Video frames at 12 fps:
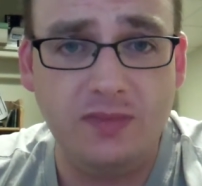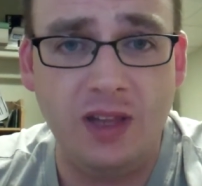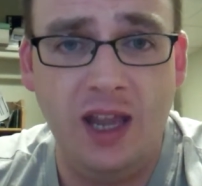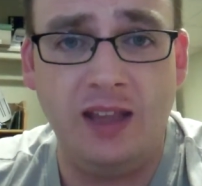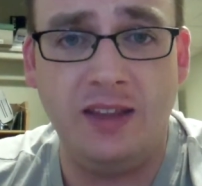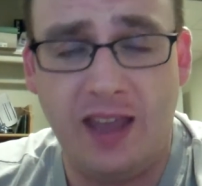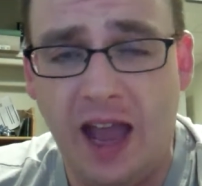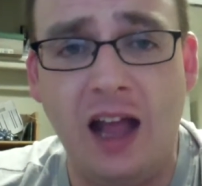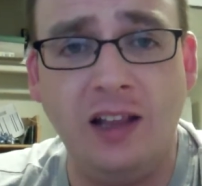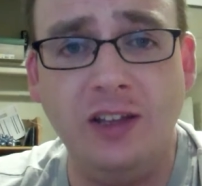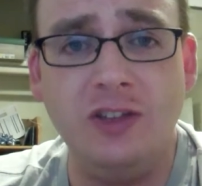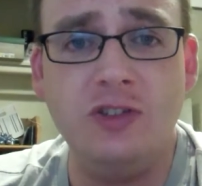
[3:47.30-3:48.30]
and
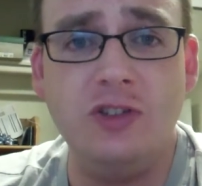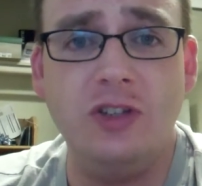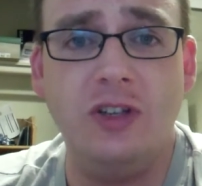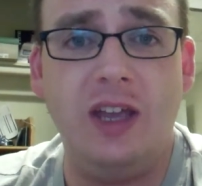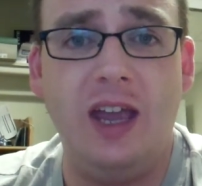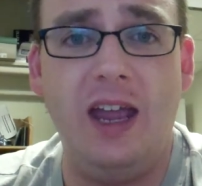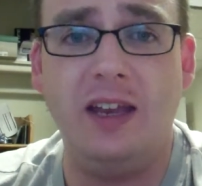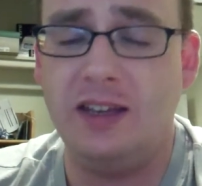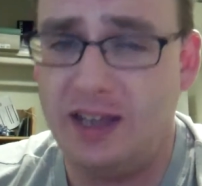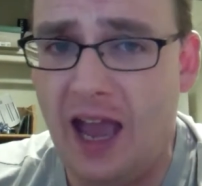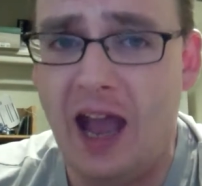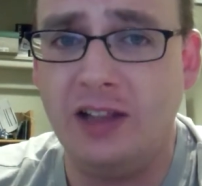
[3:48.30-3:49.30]
gallons
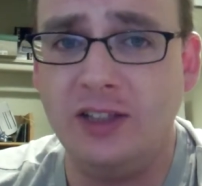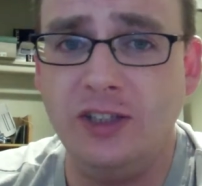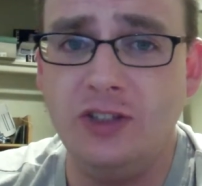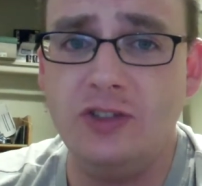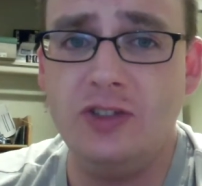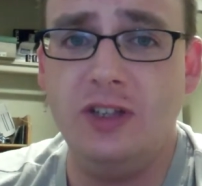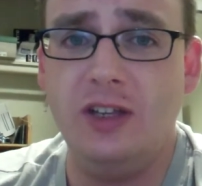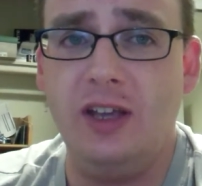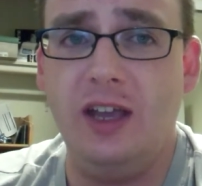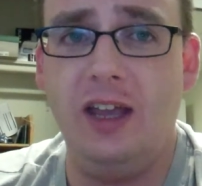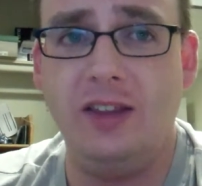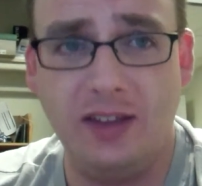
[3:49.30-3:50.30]
and gallons
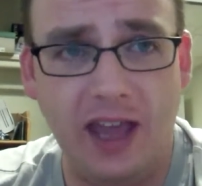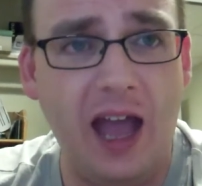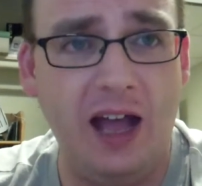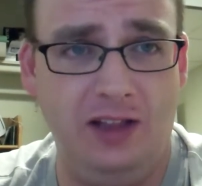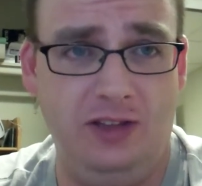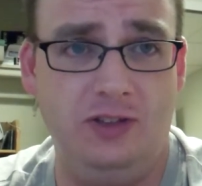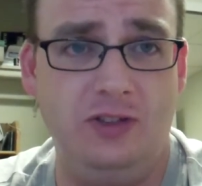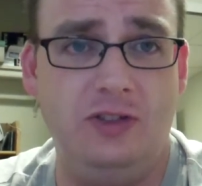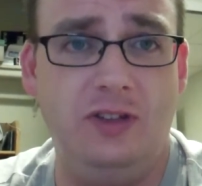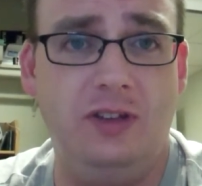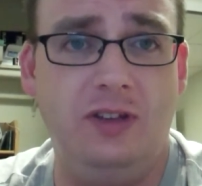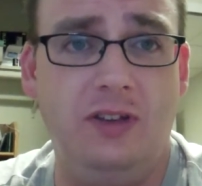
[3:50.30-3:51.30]
and
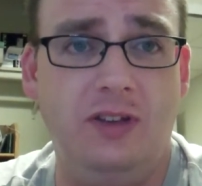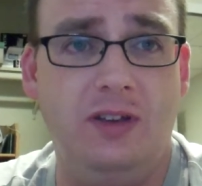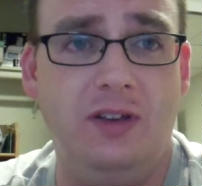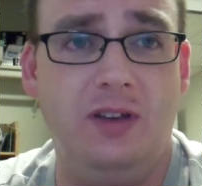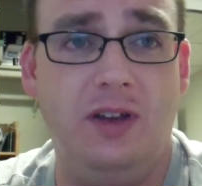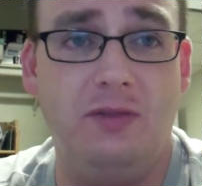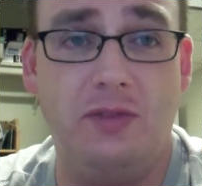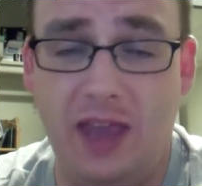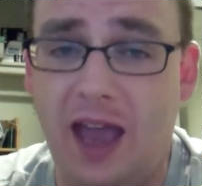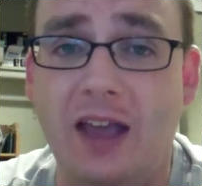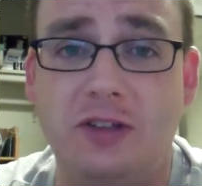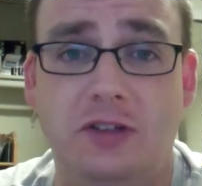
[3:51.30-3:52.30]
gallons of
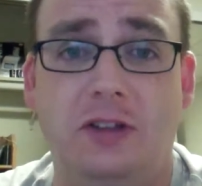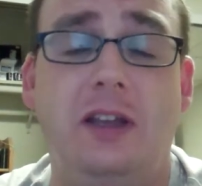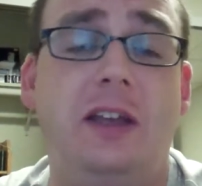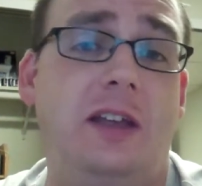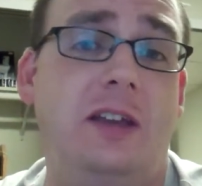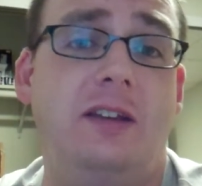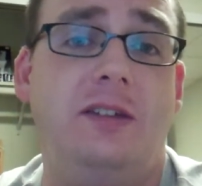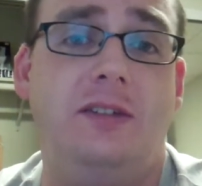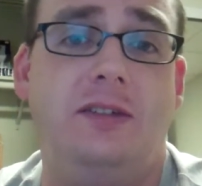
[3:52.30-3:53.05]
gasoline.